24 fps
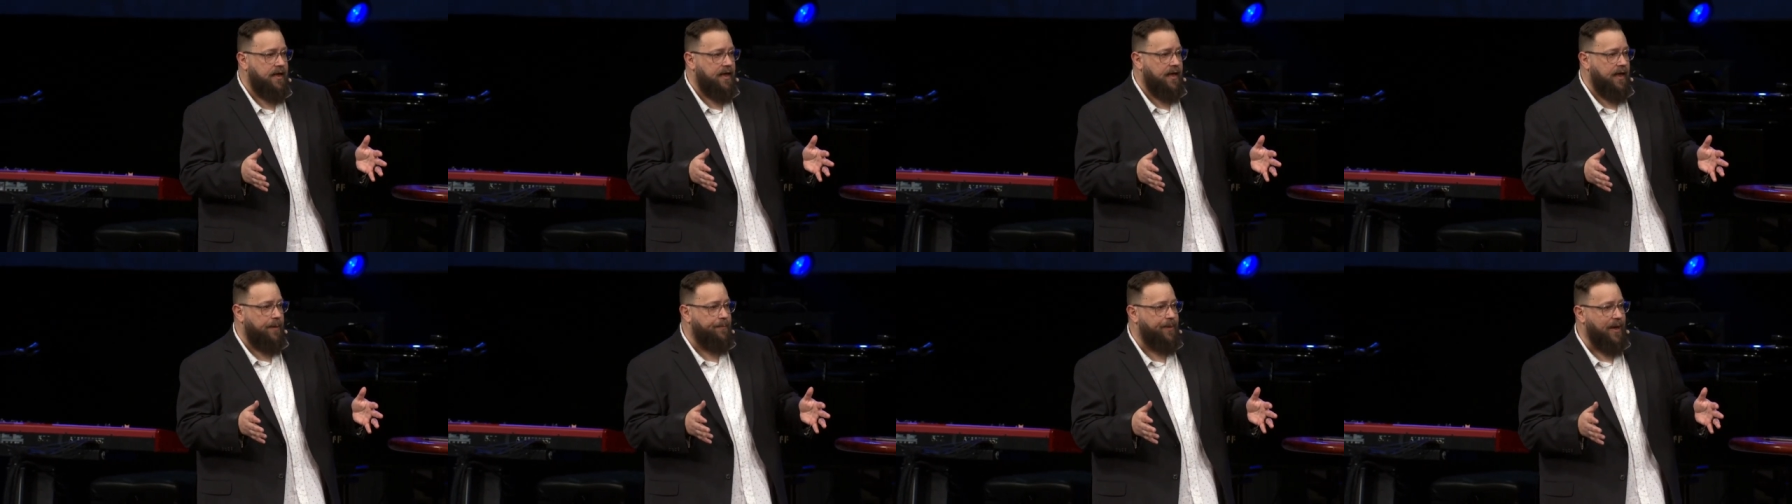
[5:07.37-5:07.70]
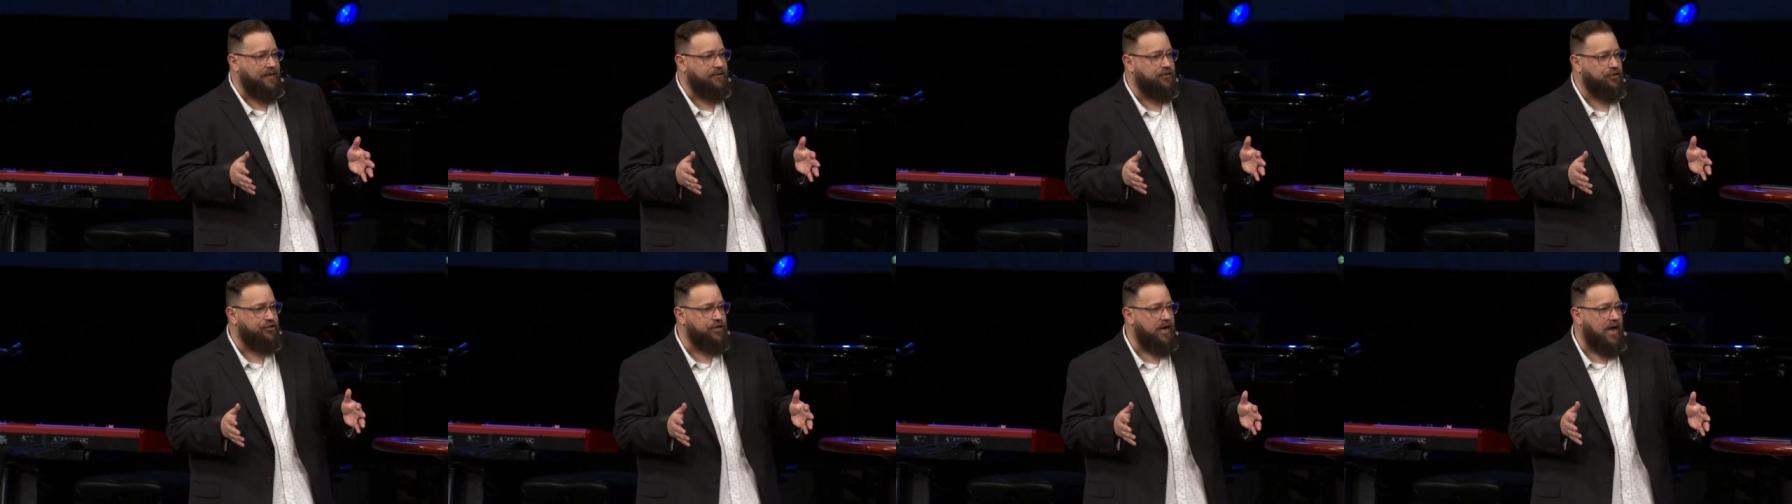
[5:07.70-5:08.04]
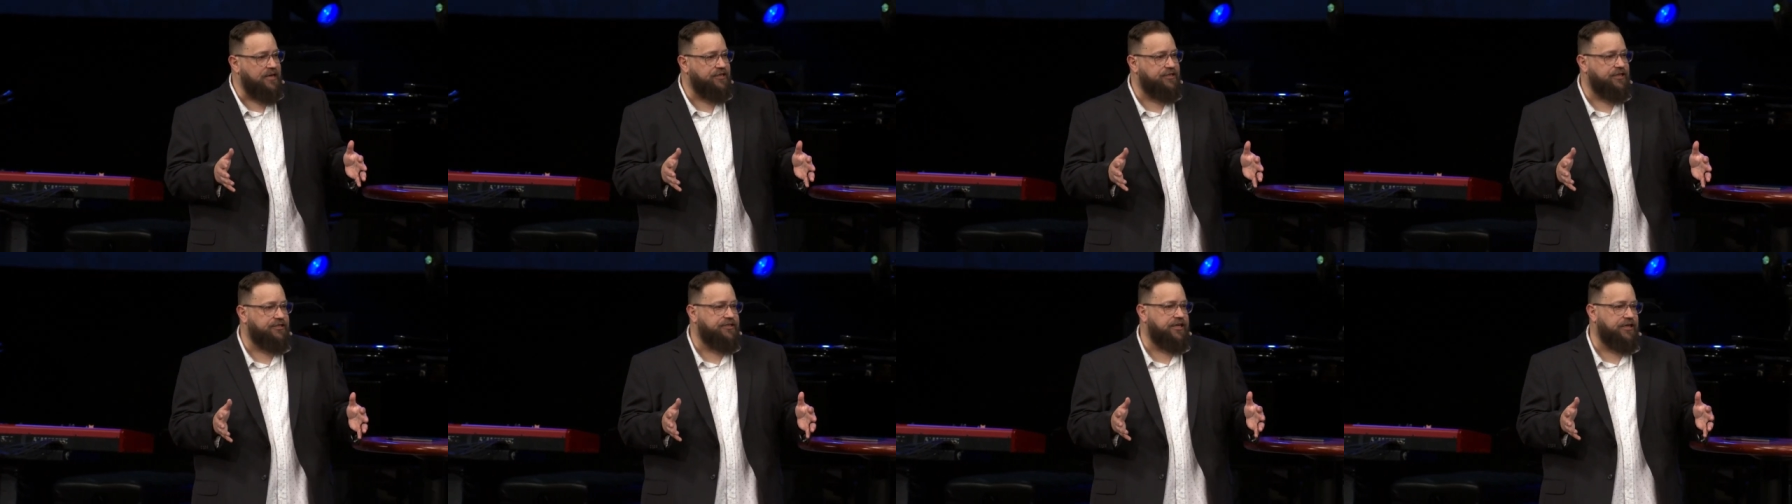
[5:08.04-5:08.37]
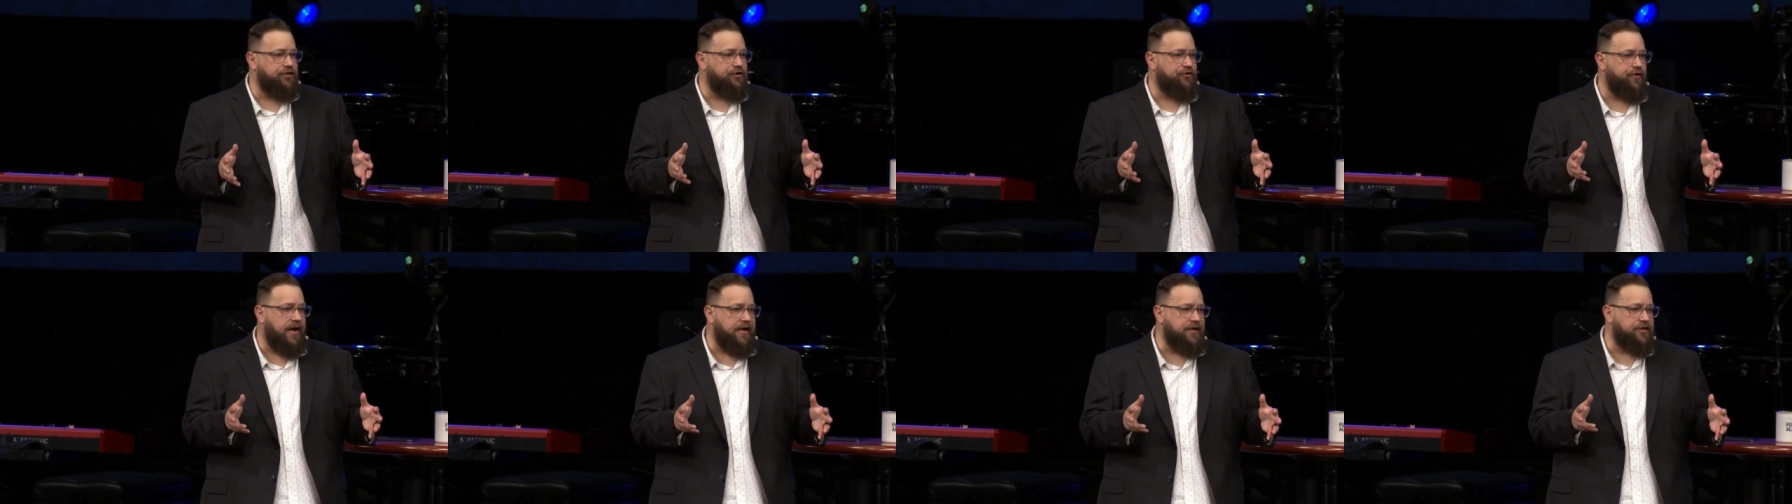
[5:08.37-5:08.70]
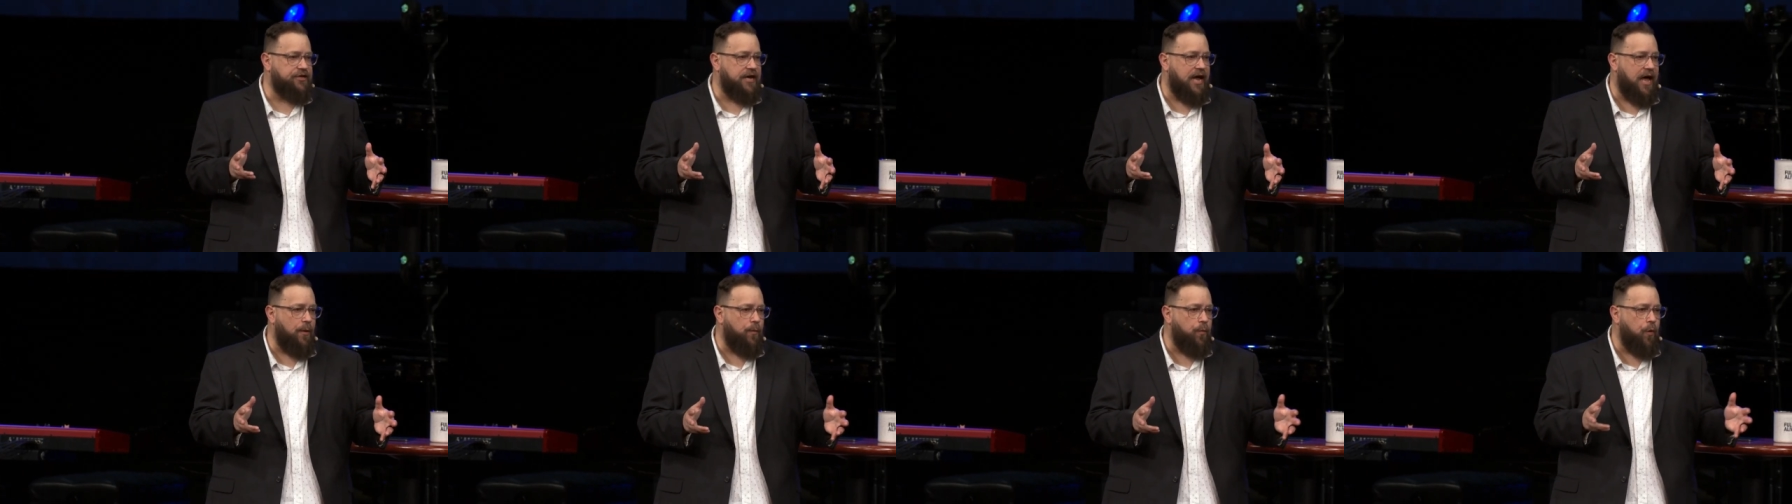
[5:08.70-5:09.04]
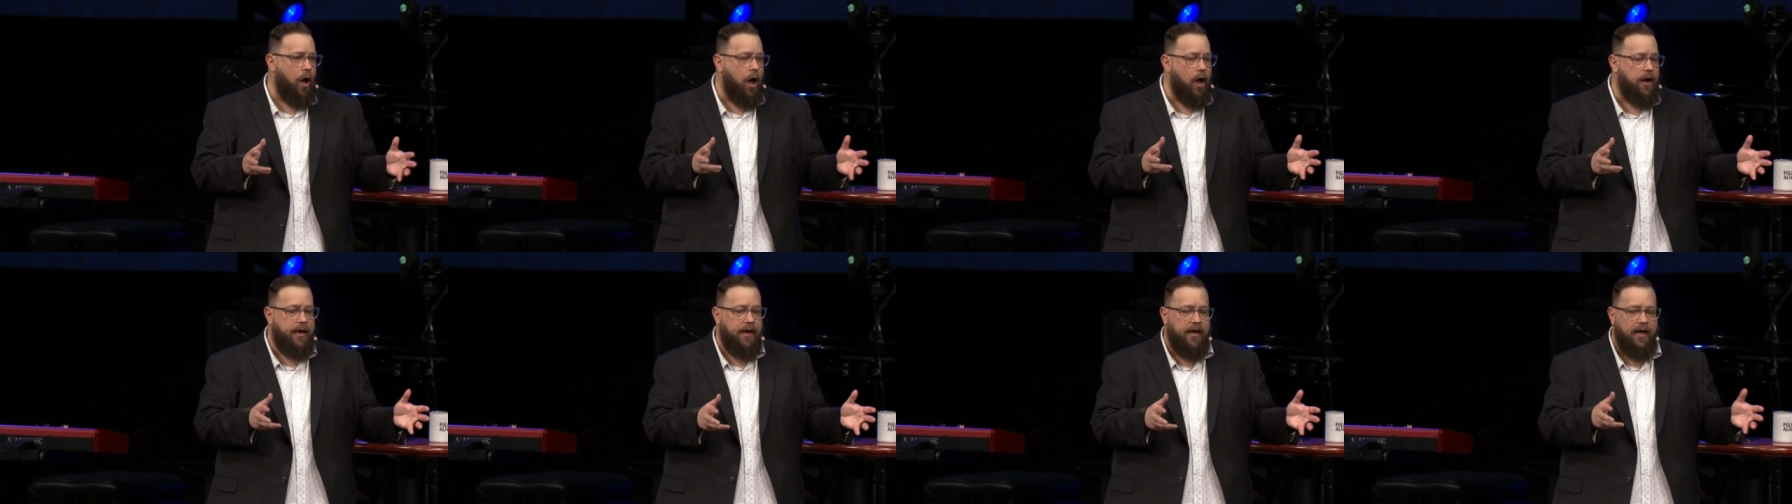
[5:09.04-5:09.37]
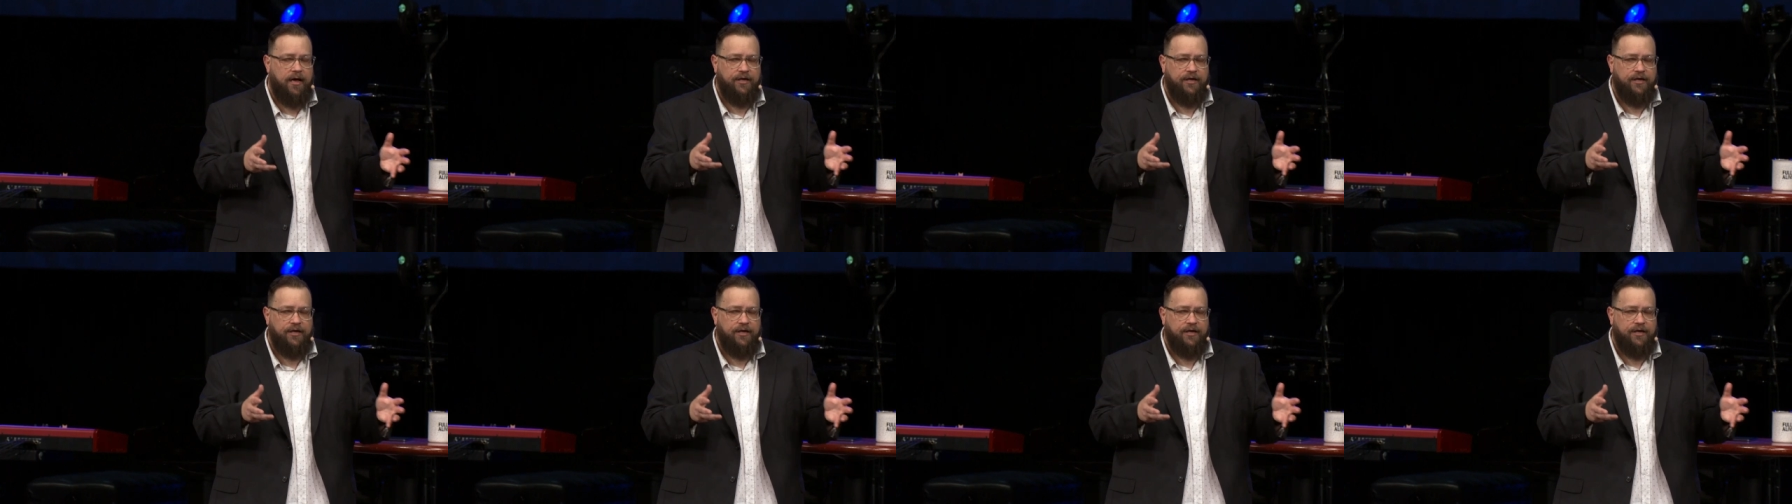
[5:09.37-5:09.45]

And Pastor Josh did such a great job walking